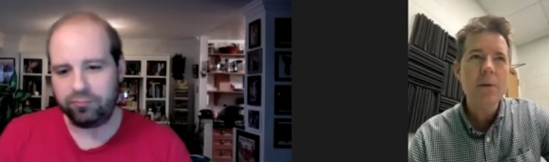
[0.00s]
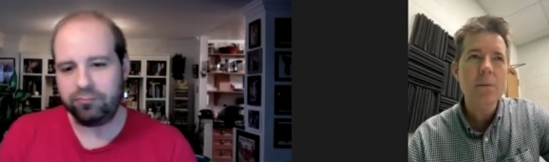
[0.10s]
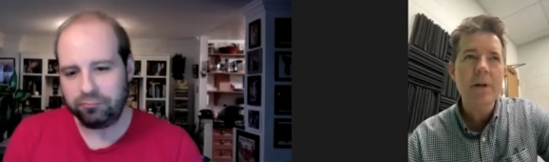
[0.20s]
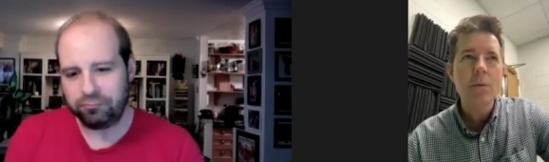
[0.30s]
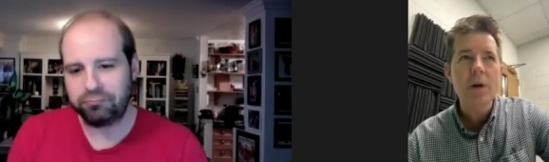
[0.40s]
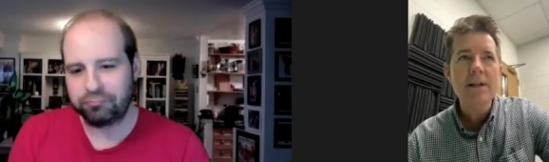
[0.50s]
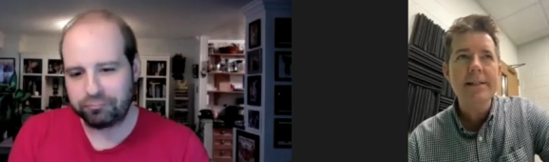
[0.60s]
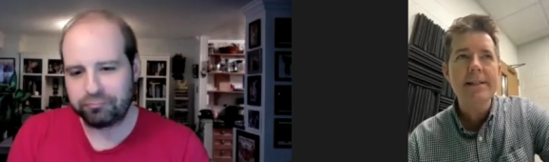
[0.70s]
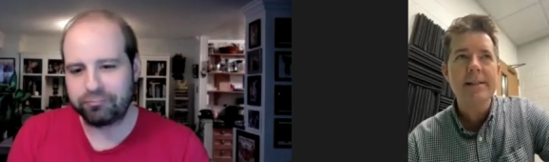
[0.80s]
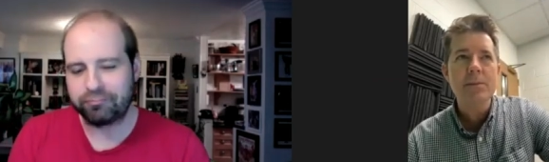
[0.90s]
Speaker 1: you know what it
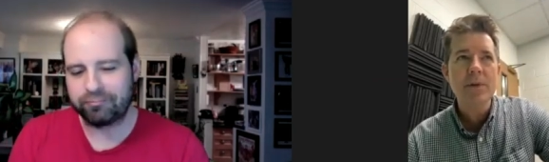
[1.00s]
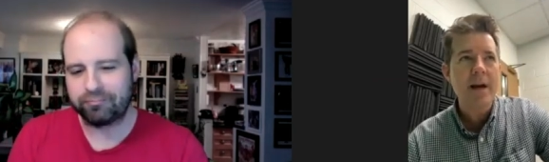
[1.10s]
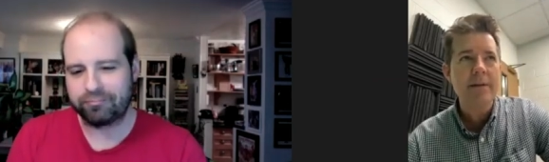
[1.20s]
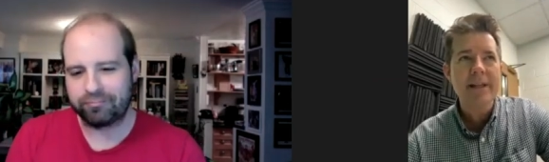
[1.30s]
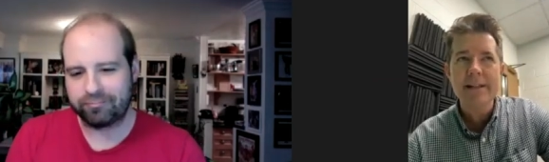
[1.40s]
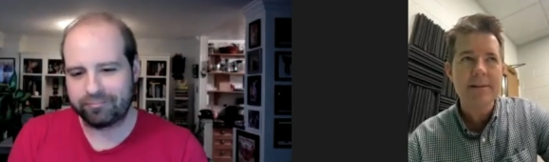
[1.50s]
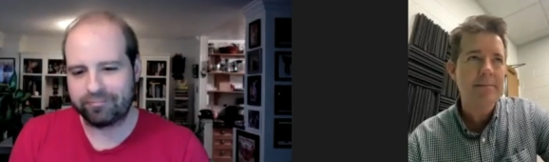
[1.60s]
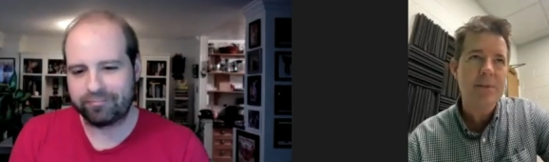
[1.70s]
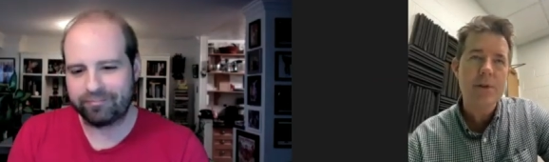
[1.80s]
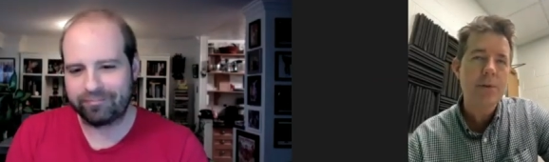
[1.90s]
was. Without
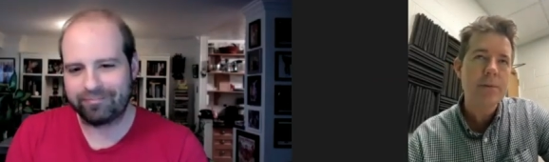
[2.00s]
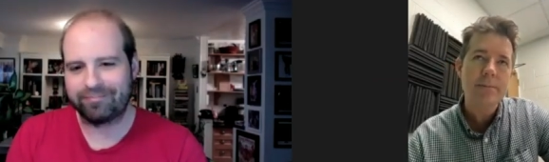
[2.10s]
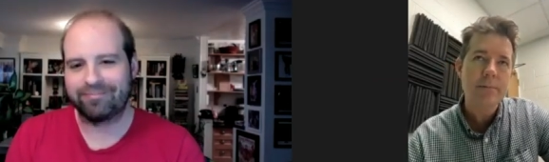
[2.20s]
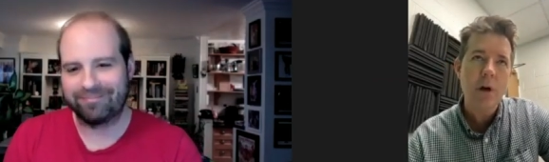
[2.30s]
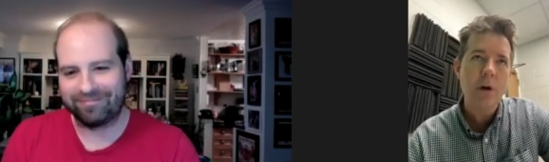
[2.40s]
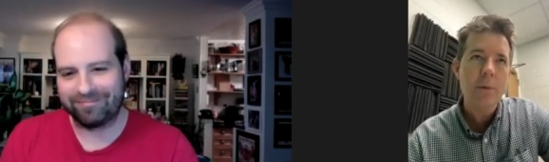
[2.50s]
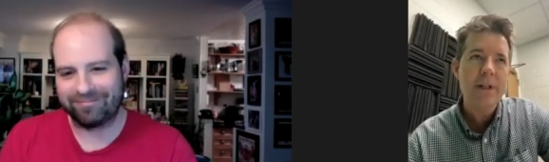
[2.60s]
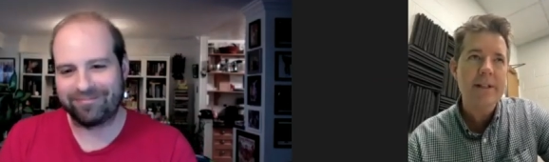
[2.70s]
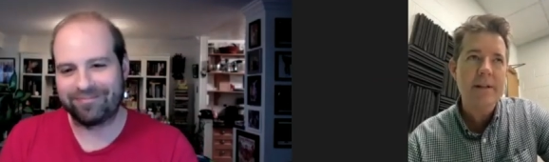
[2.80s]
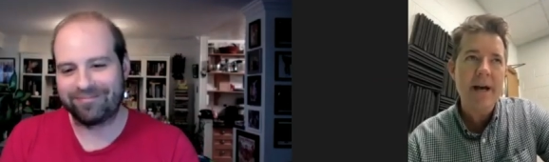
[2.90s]
getting too
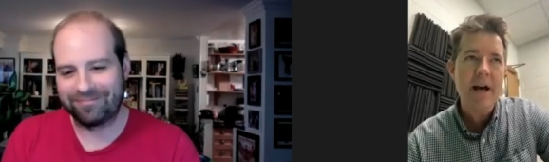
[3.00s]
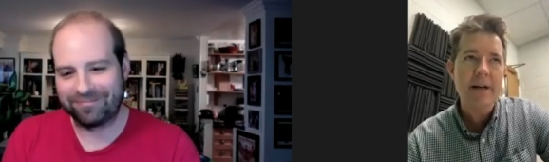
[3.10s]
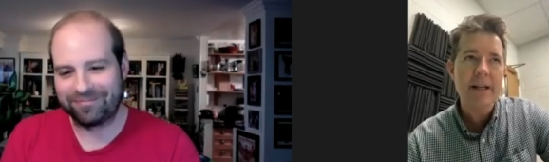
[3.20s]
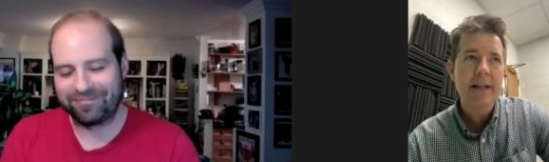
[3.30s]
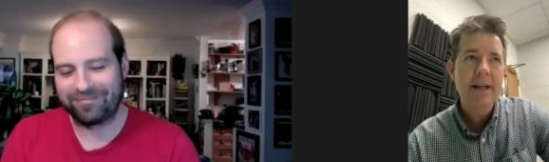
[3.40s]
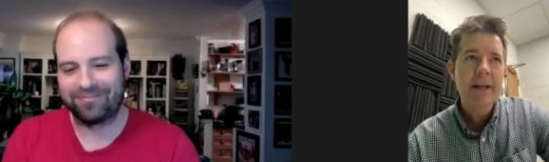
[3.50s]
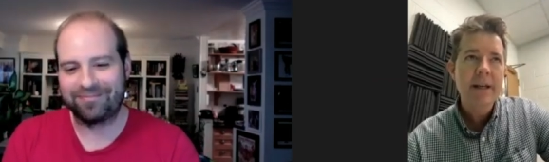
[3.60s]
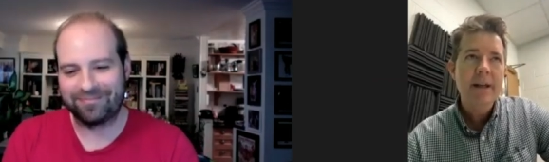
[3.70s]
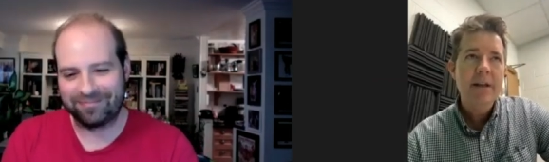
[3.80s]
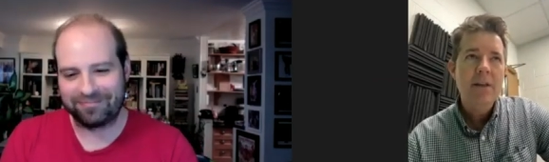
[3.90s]
long-winded about it,
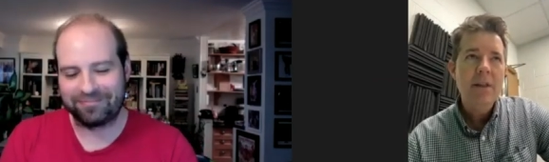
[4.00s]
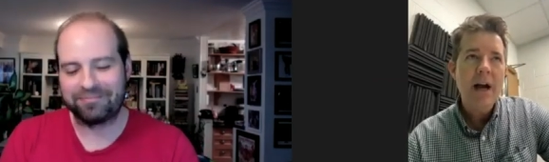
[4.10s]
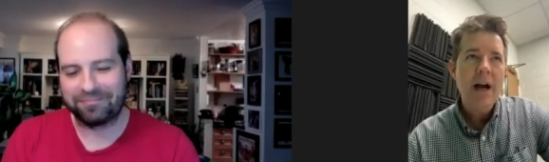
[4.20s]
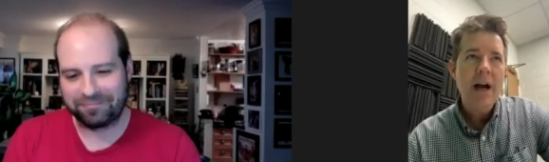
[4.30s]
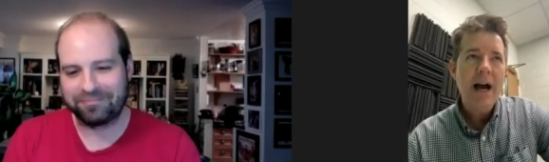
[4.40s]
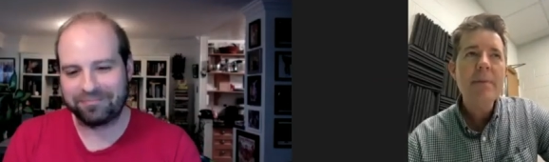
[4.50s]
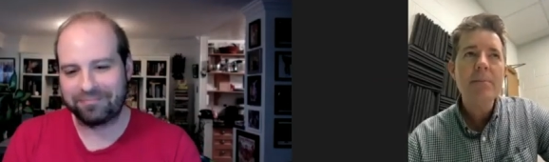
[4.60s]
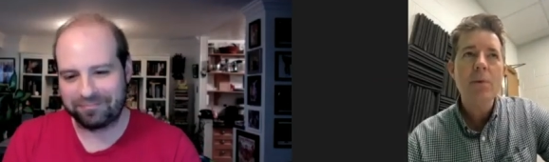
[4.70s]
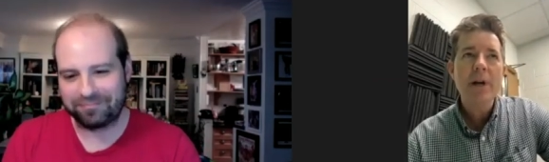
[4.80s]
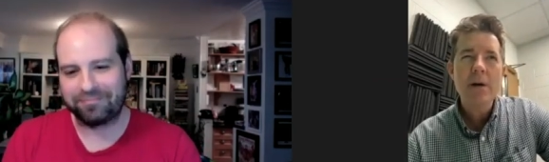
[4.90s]
I
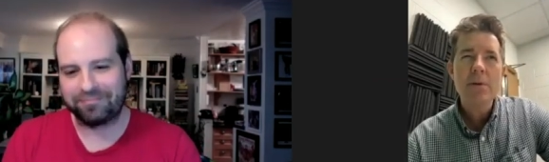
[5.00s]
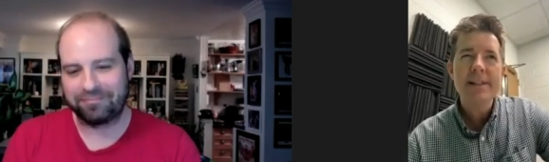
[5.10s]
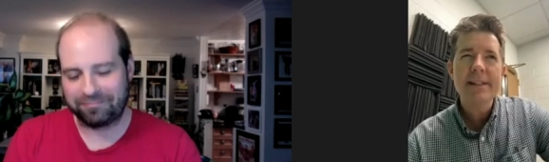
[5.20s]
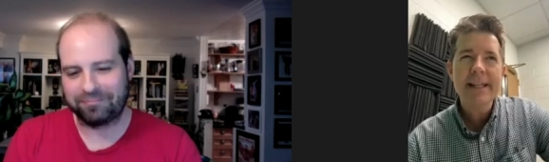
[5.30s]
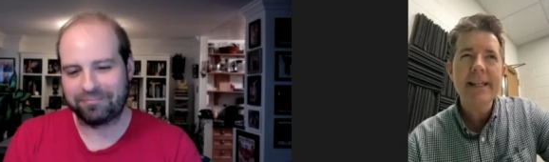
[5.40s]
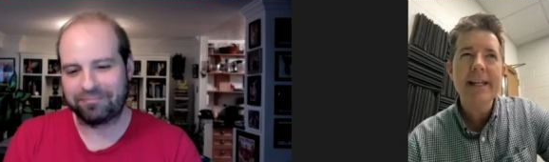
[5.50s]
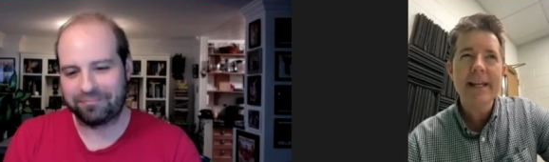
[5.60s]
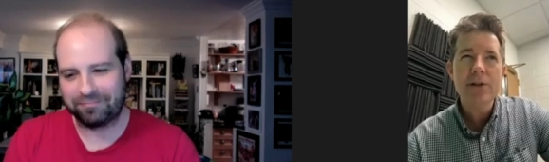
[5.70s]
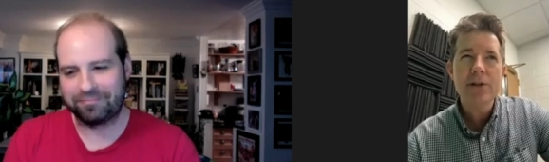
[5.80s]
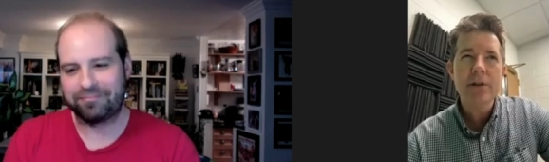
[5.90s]
remember when I was a
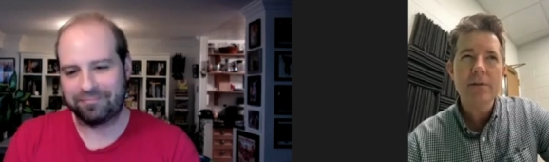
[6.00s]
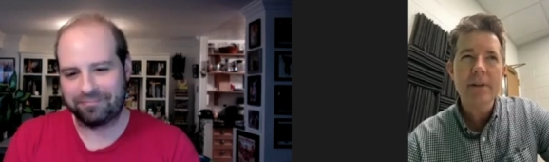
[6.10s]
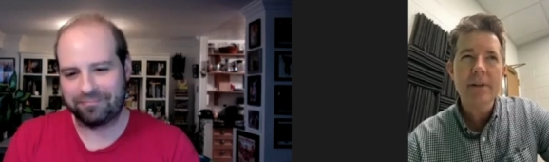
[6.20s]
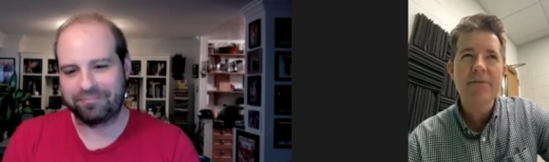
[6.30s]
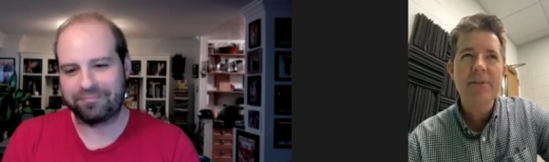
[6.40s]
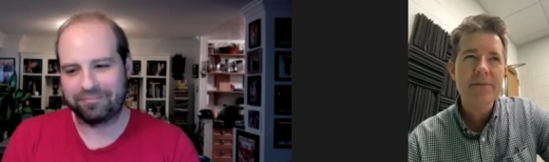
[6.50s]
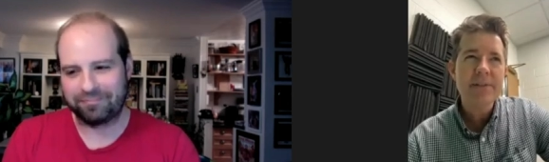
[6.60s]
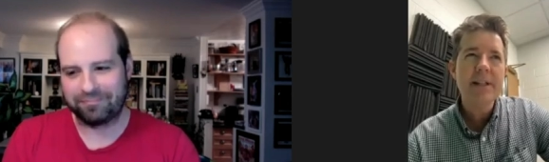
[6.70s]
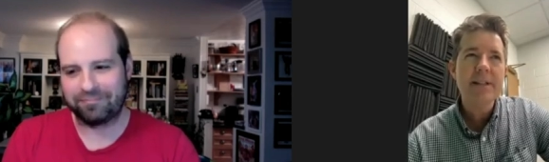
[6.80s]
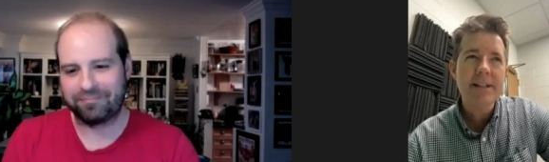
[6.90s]
teenager, like
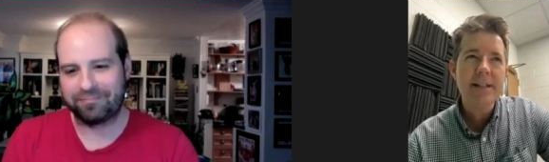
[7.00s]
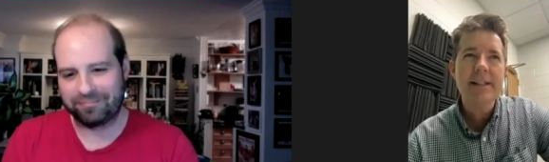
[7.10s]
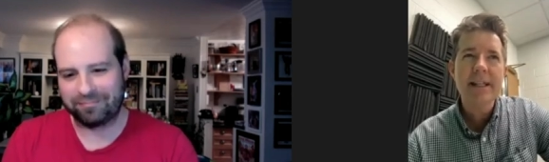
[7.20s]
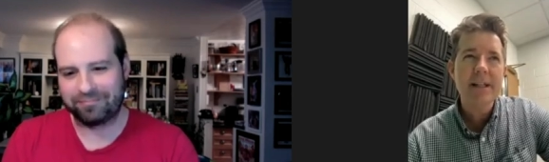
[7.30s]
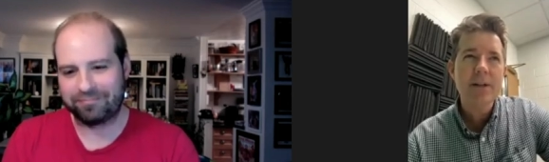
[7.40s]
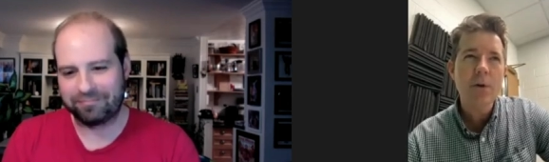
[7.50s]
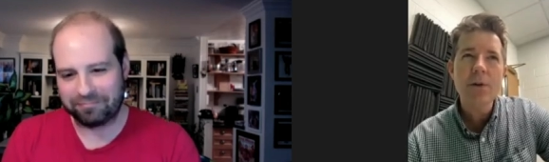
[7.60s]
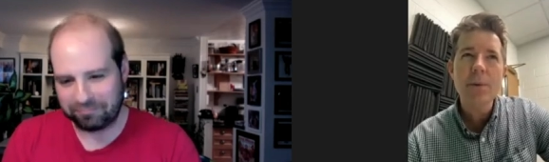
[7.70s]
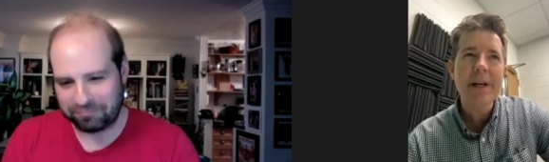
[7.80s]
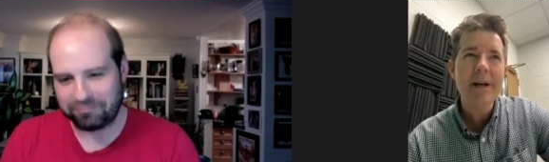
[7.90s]
15, 16,
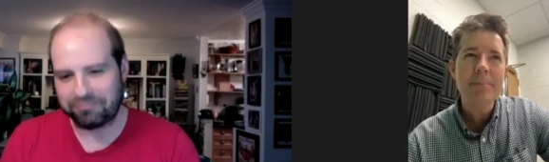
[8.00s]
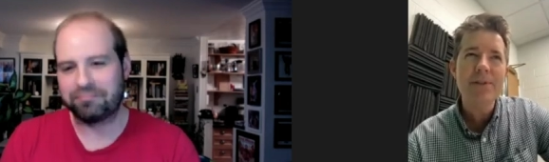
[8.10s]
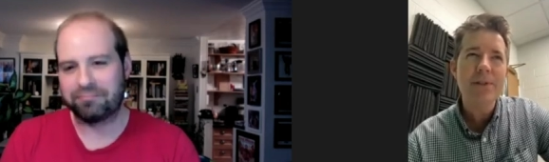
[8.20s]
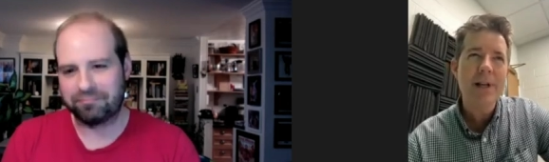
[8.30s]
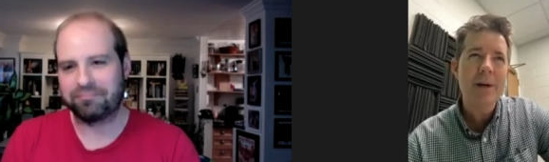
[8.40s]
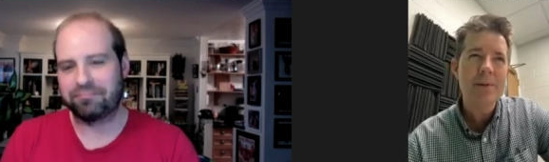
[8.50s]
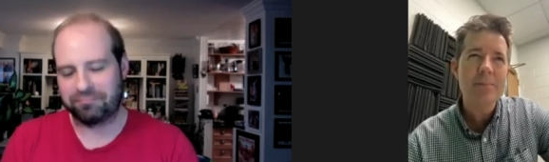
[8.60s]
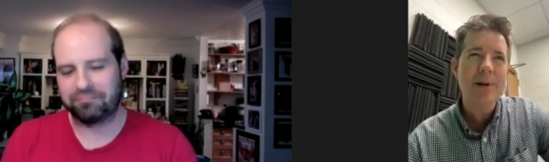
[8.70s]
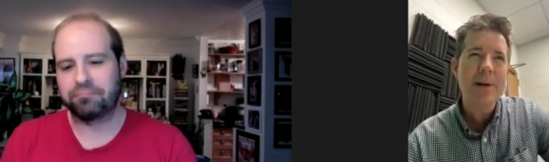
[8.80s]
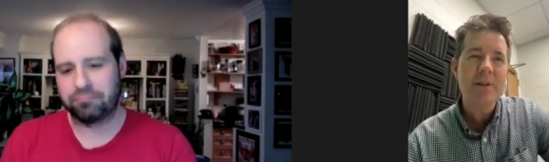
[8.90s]
all the way up until I was
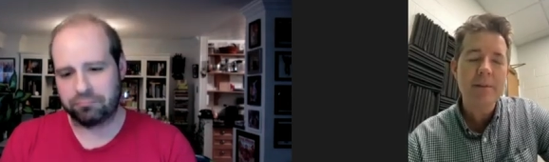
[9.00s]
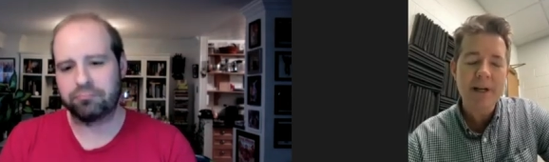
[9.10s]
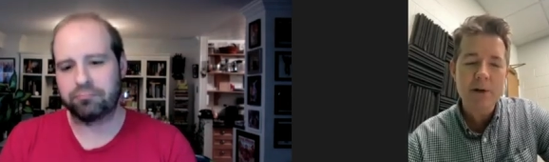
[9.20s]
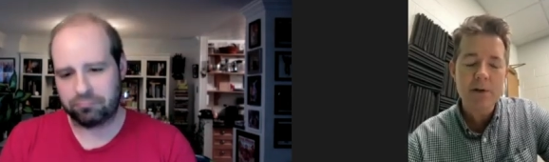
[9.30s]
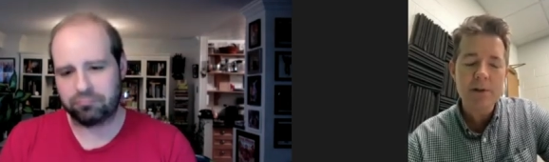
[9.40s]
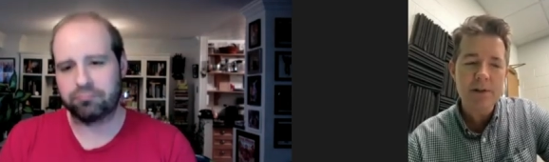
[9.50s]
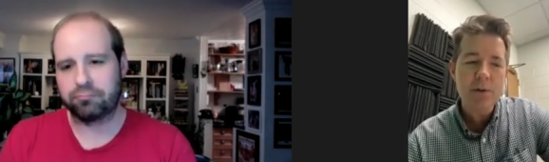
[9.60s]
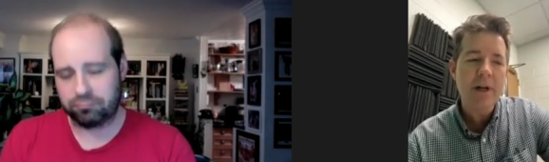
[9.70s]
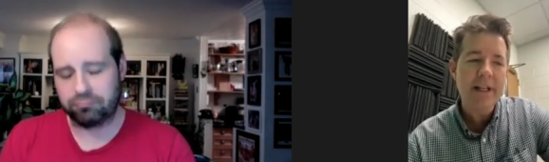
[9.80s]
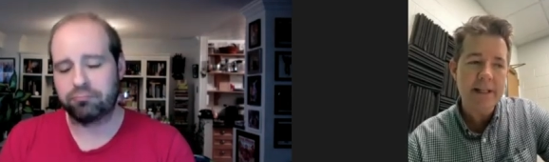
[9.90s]
probably in my early
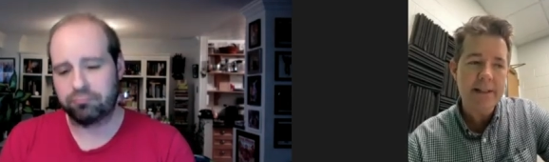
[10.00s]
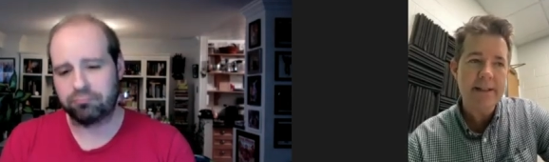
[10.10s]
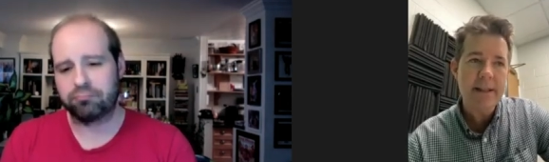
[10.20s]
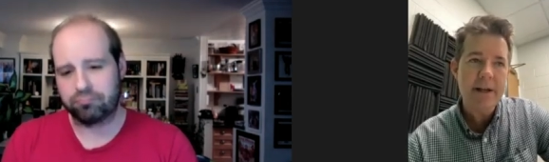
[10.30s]
20s,